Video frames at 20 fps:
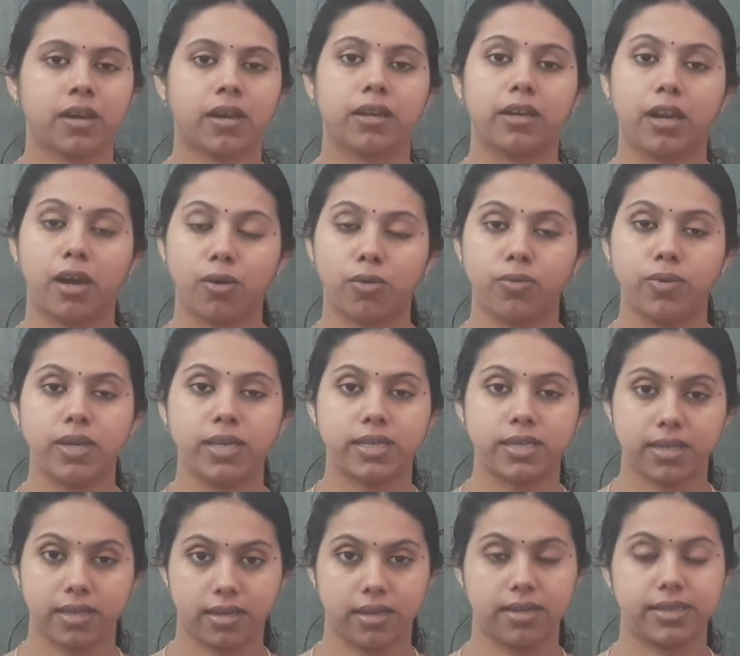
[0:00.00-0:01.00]
Now we
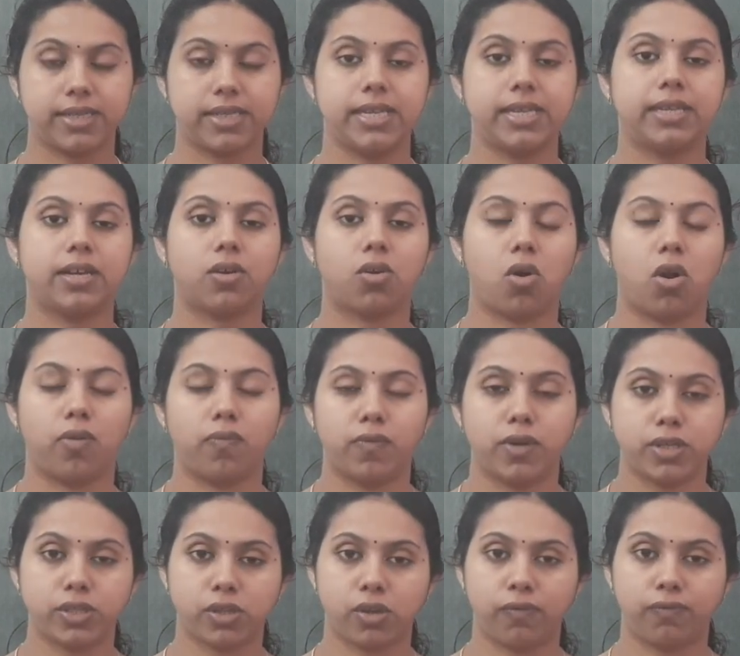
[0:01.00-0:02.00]
see the
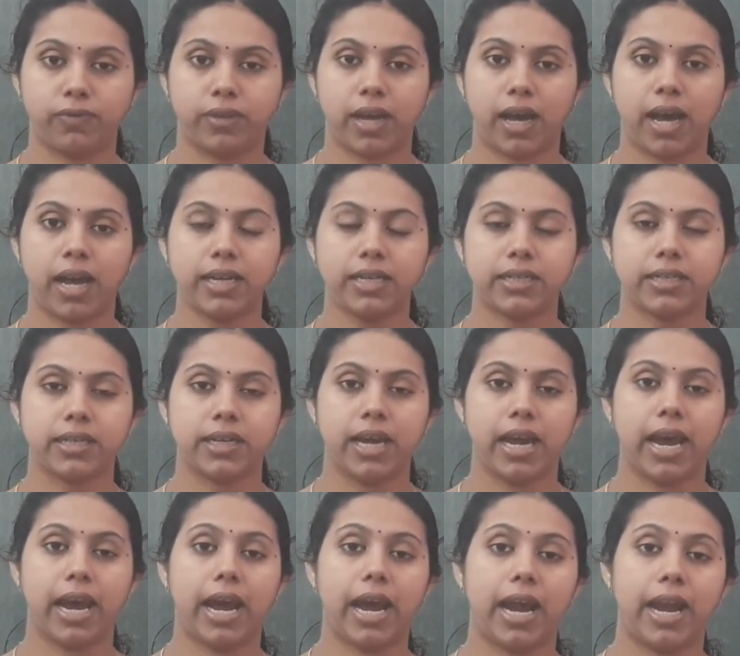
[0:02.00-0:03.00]
converse of that.
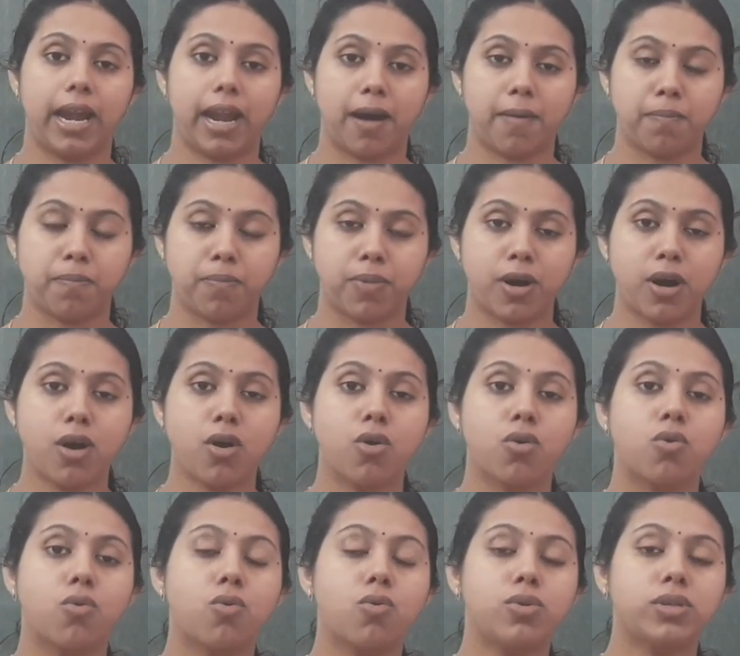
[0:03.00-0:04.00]
a number
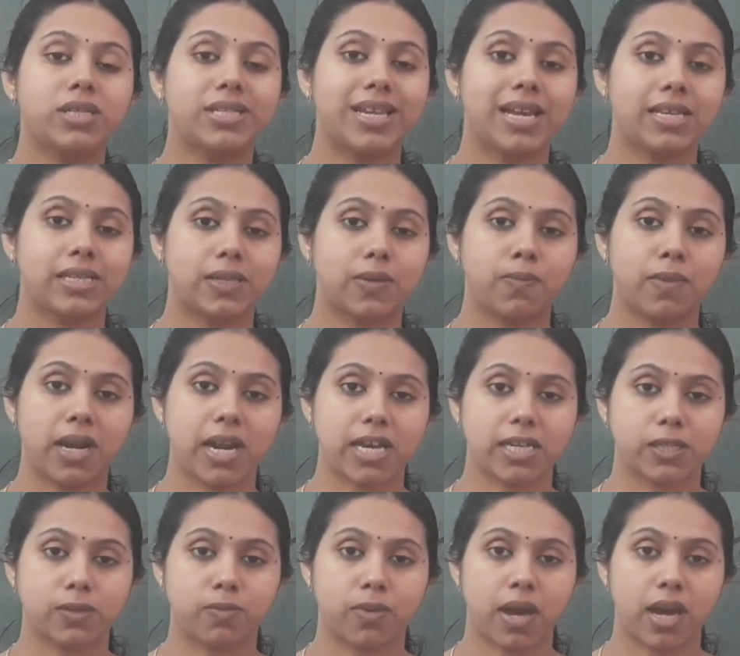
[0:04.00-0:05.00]
whose decimal
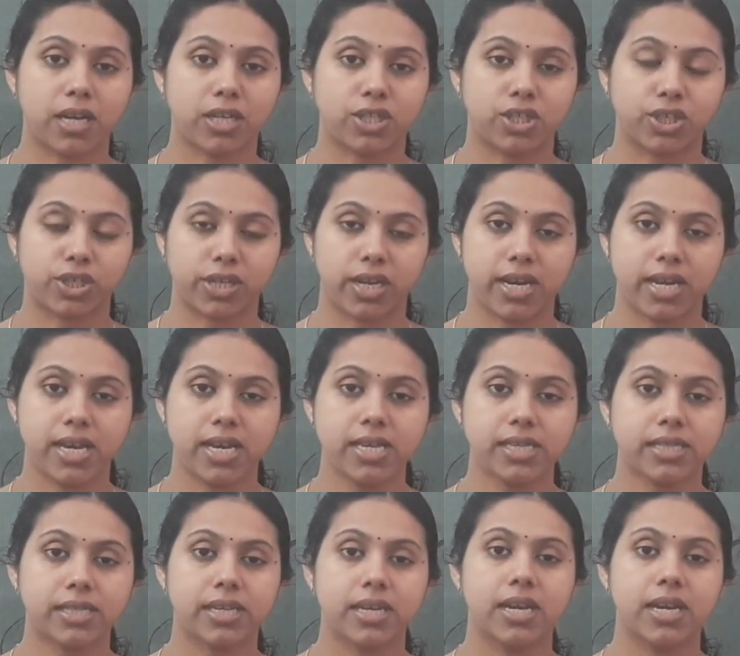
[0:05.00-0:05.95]
expansion is